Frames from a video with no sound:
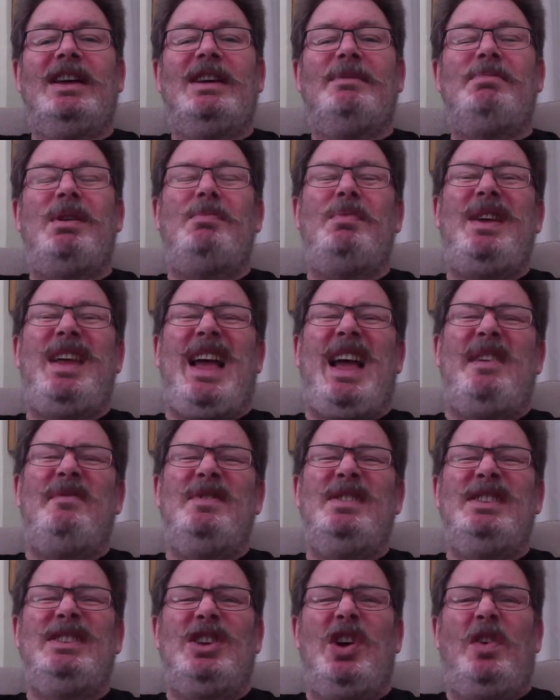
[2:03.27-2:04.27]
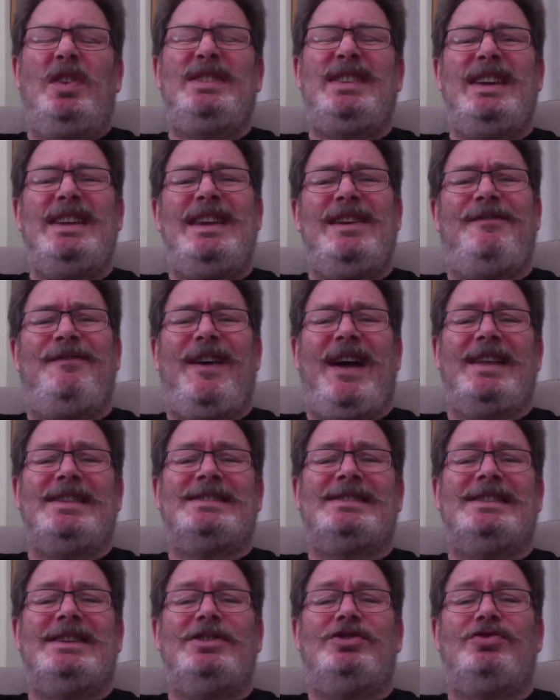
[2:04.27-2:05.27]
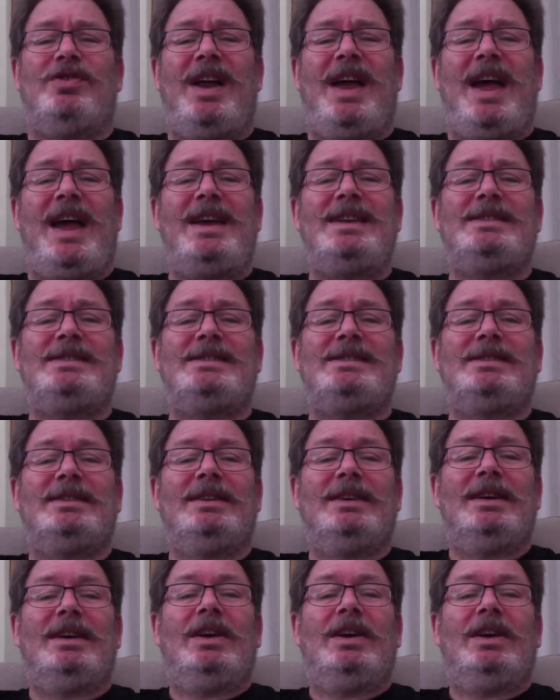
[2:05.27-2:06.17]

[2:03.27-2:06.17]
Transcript: "but we haven't got any fancy dress."